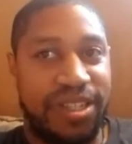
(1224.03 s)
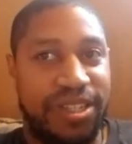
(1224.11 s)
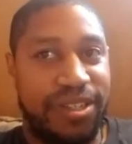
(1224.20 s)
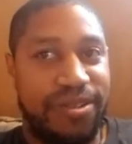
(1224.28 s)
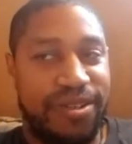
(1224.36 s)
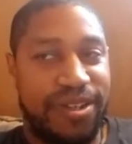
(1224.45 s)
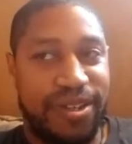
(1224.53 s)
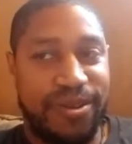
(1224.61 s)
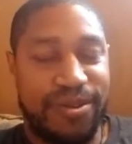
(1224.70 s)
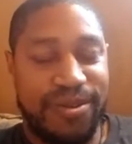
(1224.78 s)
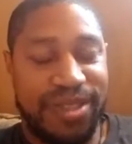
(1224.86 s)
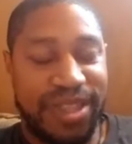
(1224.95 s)

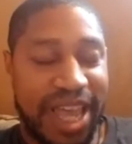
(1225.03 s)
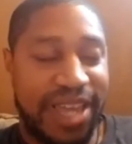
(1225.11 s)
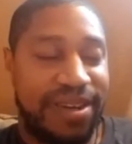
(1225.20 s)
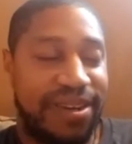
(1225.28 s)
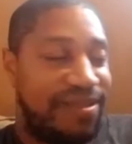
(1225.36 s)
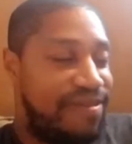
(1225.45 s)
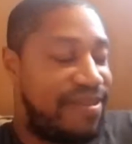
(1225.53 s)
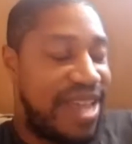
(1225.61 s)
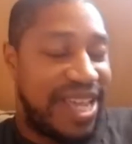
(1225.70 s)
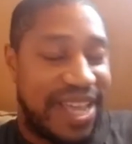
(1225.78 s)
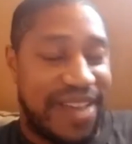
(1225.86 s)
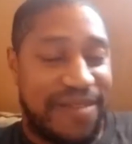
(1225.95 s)
do, they'd
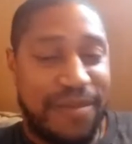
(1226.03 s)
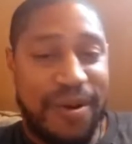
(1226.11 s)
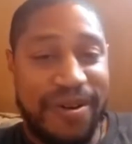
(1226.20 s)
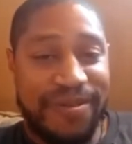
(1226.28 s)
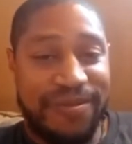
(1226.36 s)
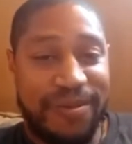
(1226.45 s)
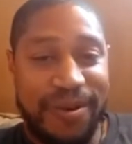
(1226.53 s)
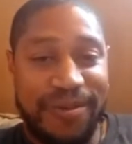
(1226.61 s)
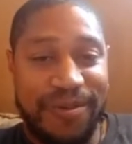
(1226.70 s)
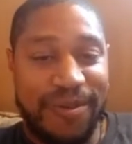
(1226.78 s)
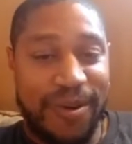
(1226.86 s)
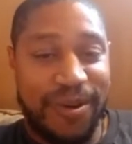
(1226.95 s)
give more full
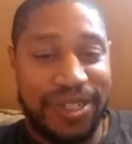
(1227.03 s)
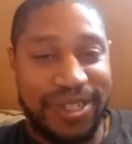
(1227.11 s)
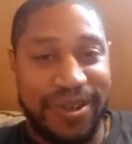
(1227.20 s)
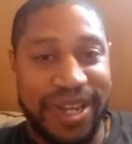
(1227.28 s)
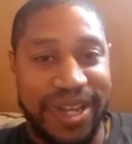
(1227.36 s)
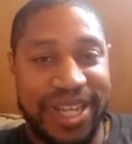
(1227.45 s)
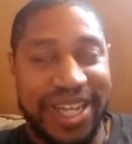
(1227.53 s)
force to it.